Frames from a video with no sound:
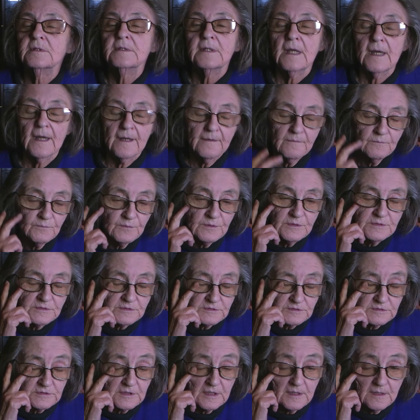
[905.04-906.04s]
yeah, was
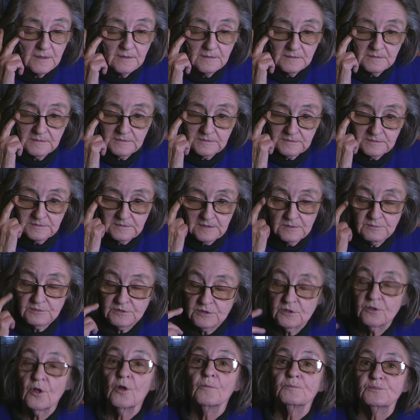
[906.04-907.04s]
there
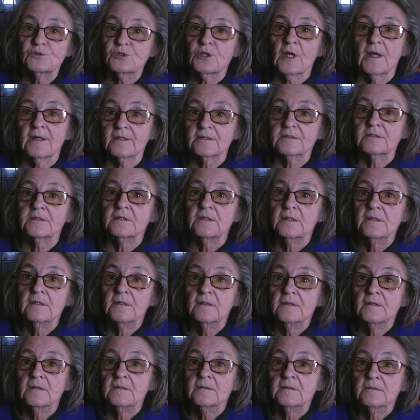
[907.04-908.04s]
was an object
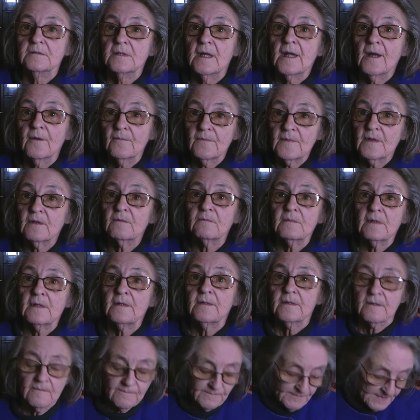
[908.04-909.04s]
out
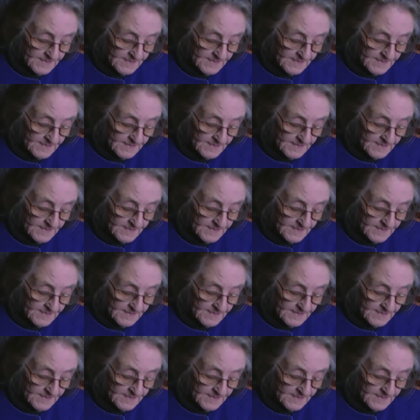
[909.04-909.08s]
in the